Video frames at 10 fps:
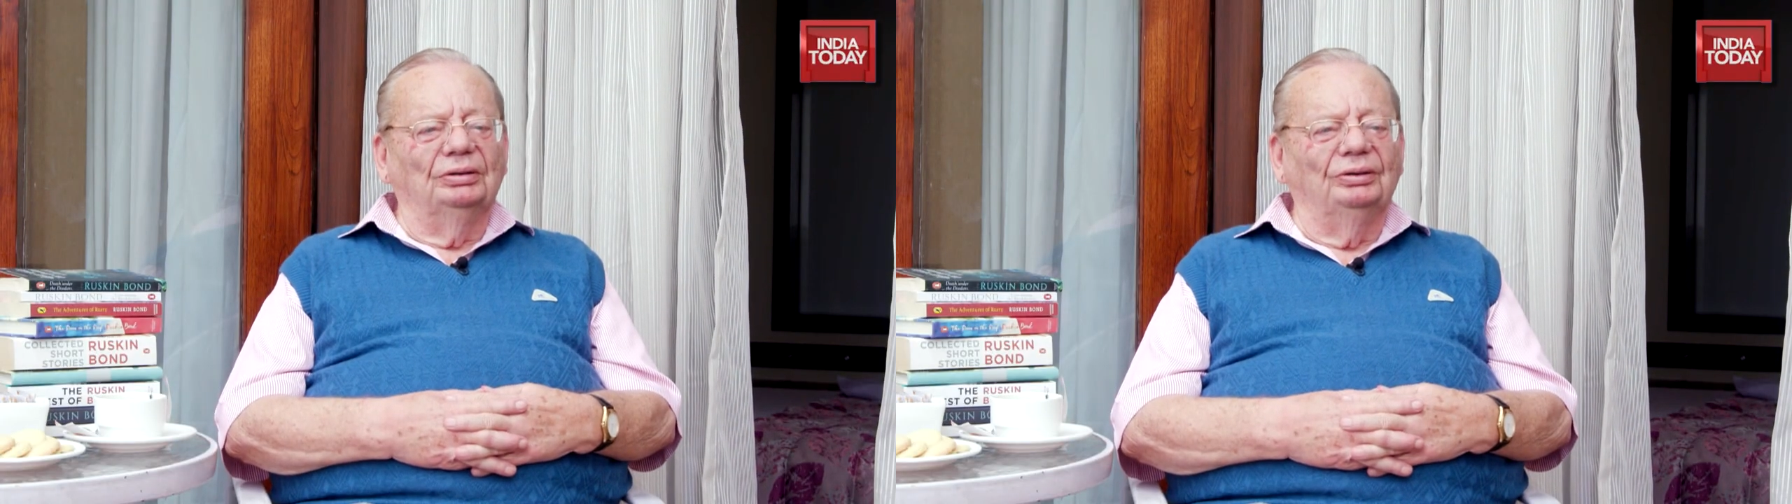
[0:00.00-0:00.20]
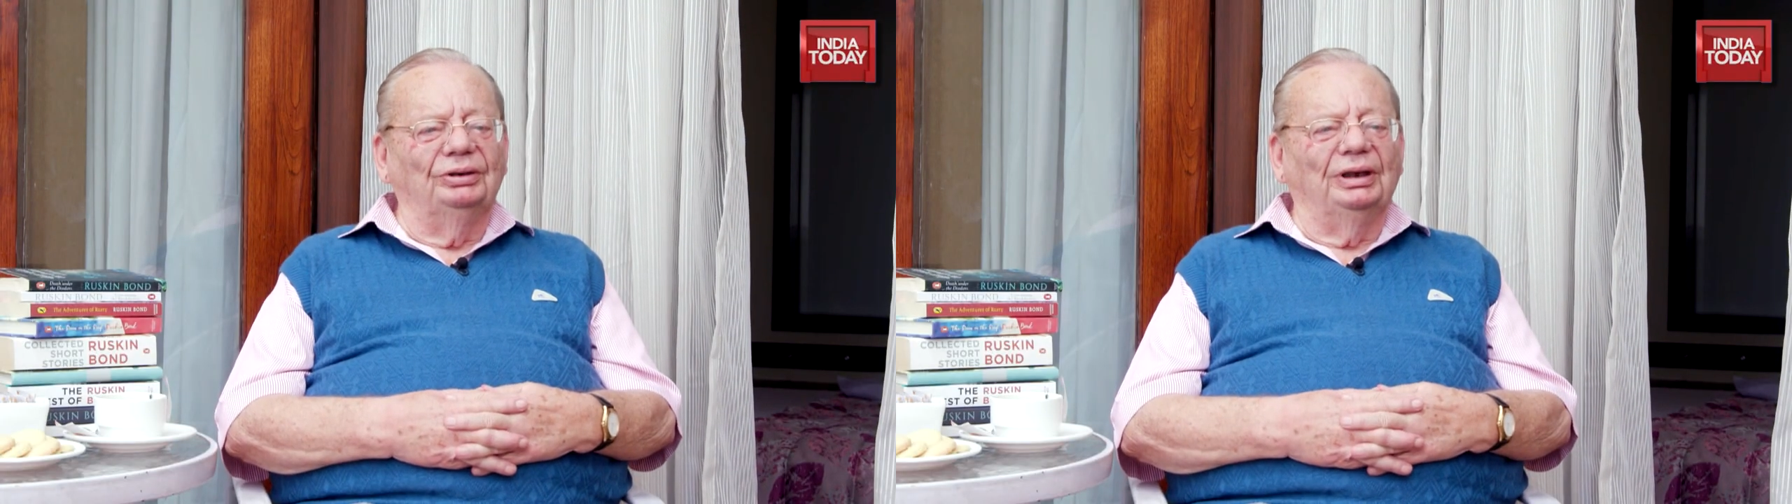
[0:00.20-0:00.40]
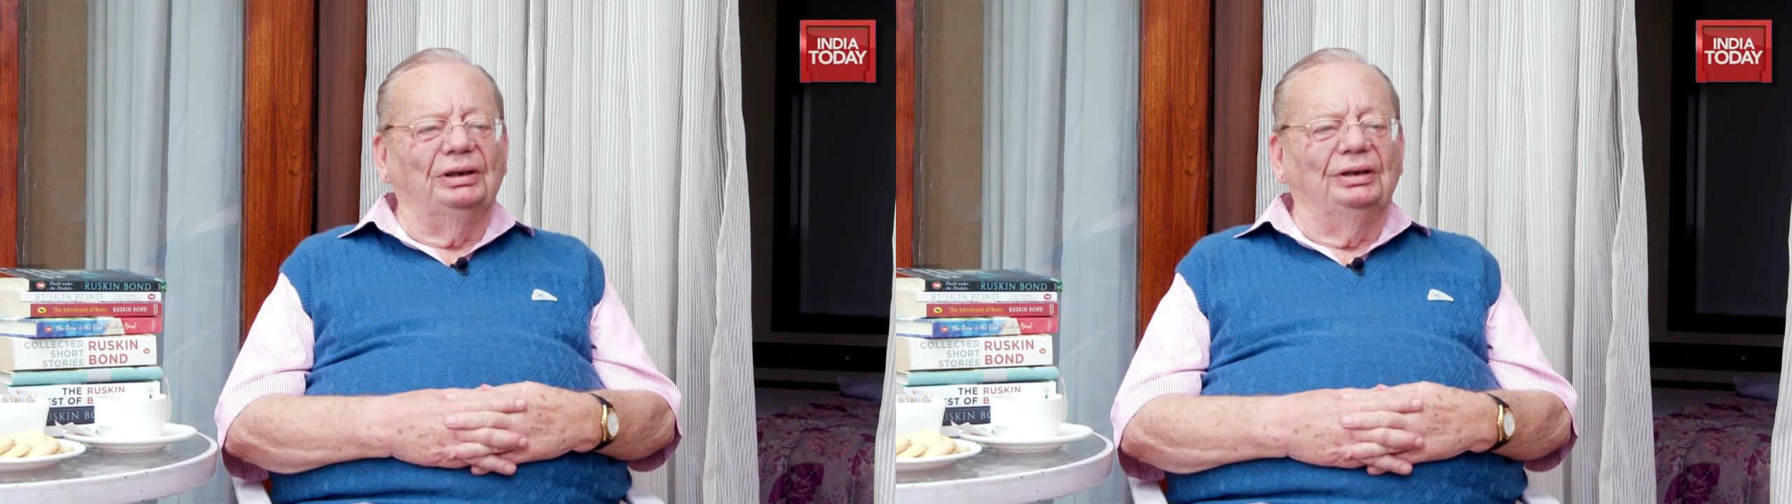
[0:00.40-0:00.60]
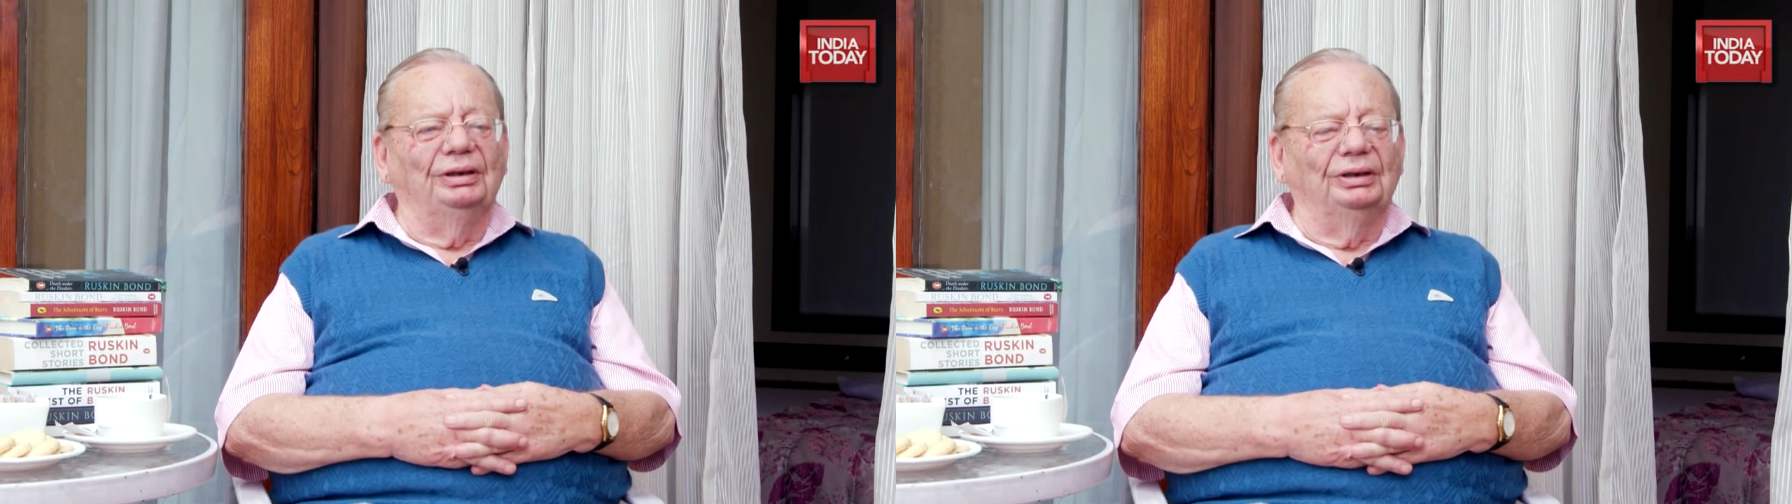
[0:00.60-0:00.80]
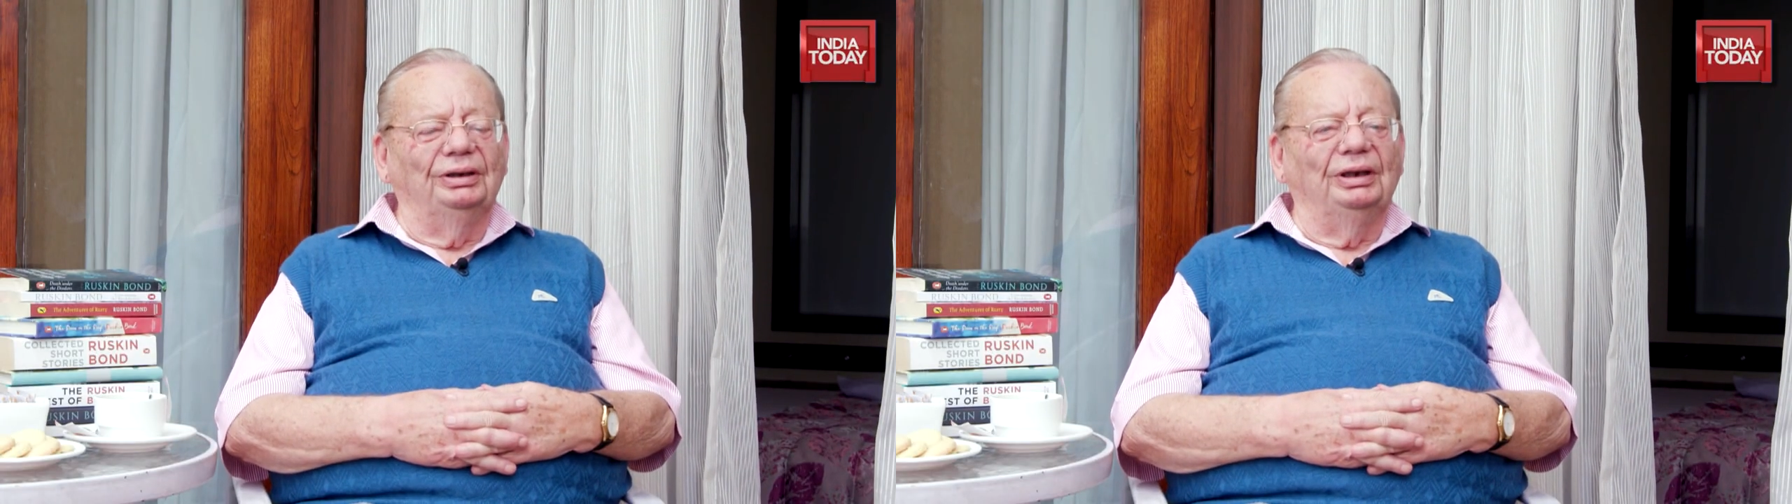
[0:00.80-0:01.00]
hotel
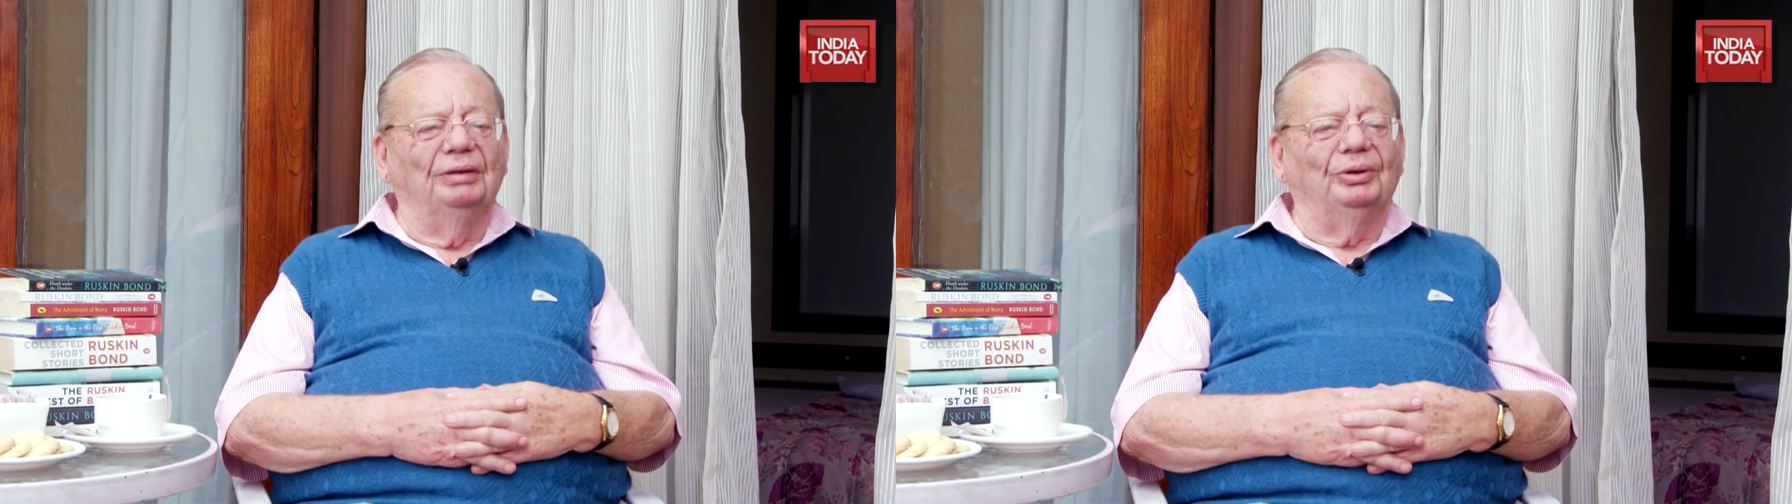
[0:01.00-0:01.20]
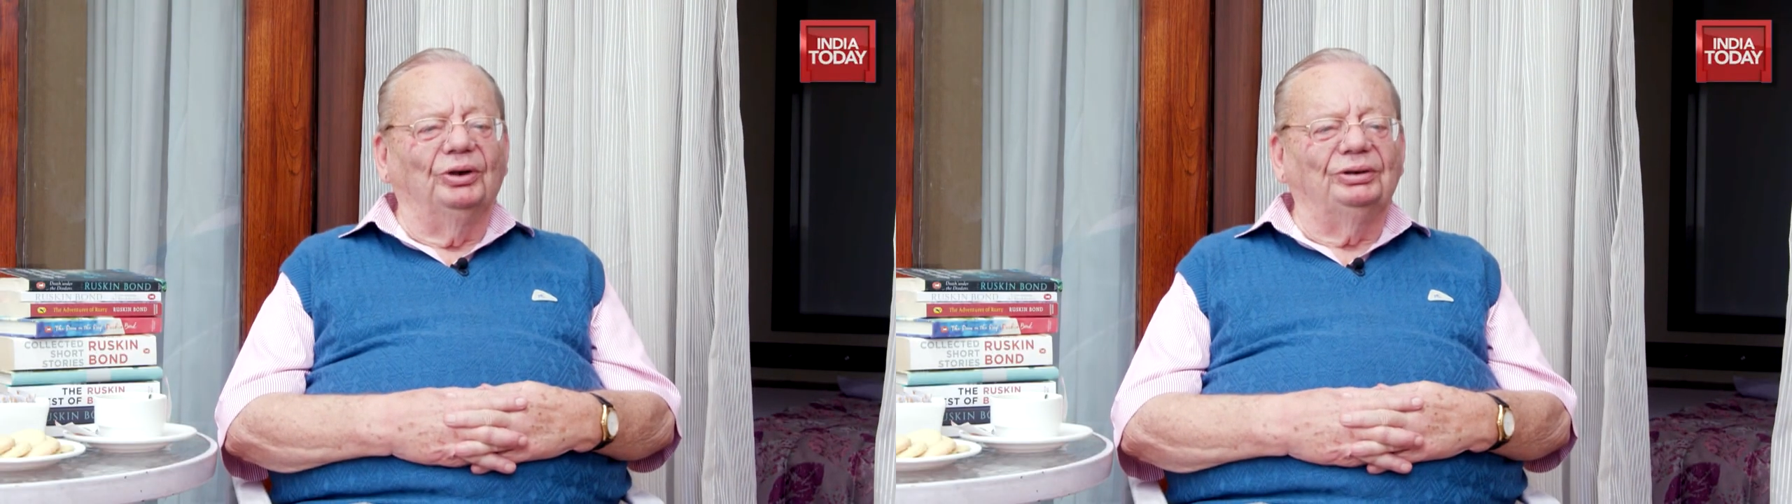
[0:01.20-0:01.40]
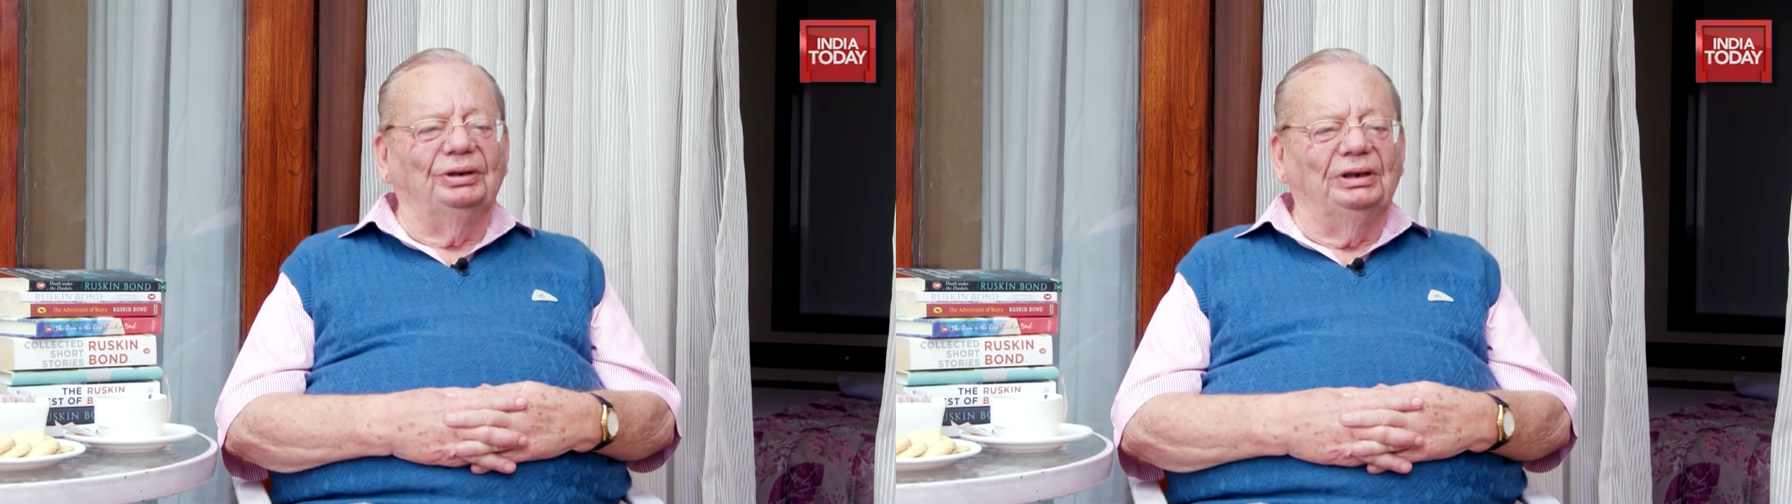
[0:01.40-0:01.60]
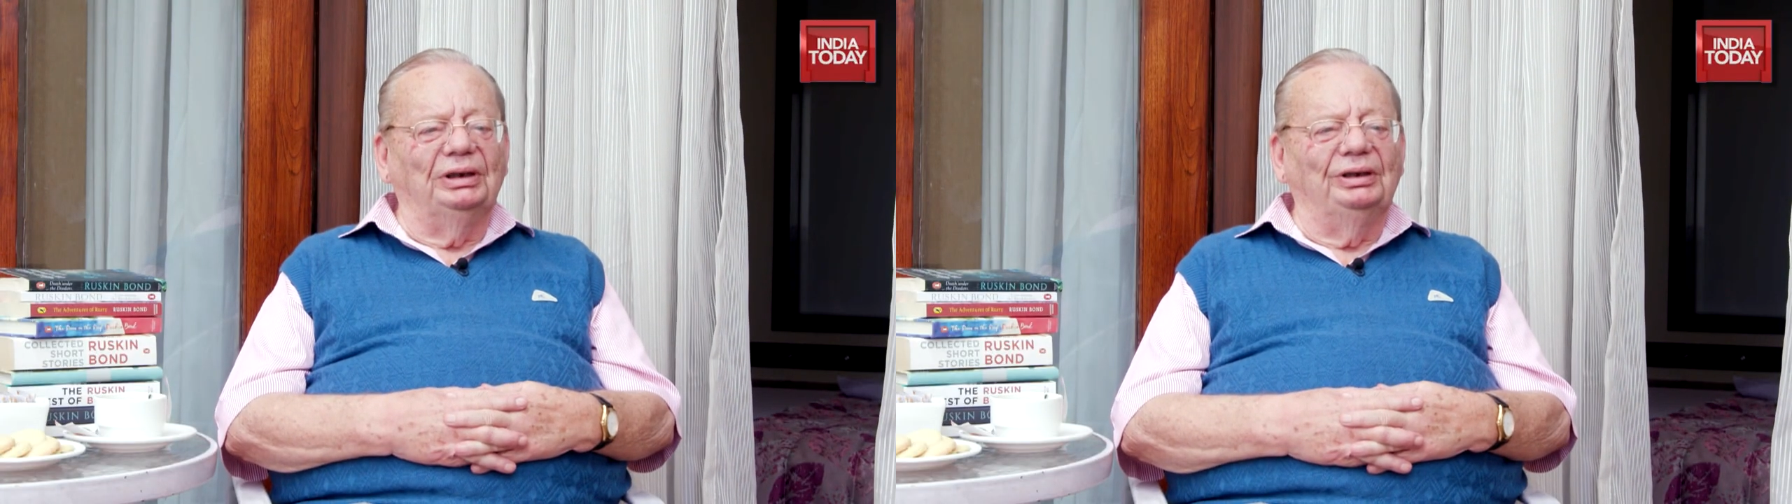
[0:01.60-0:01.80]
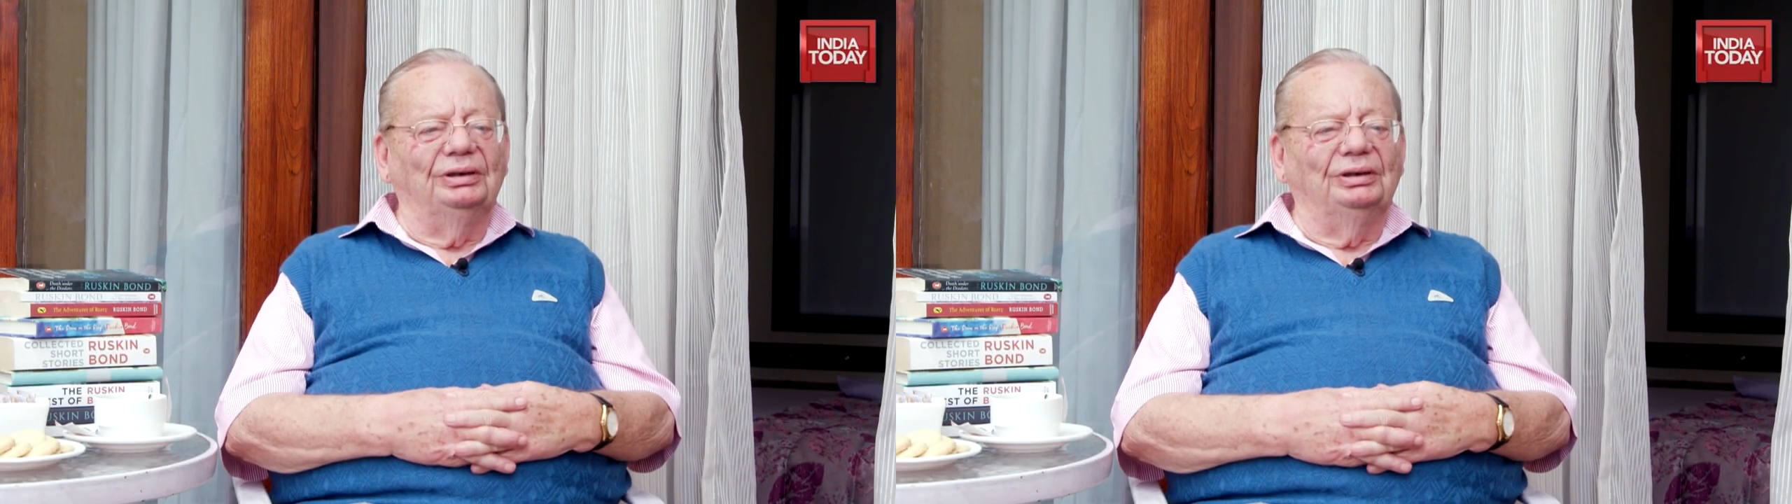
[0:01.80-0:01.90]
near the airport in Delhi,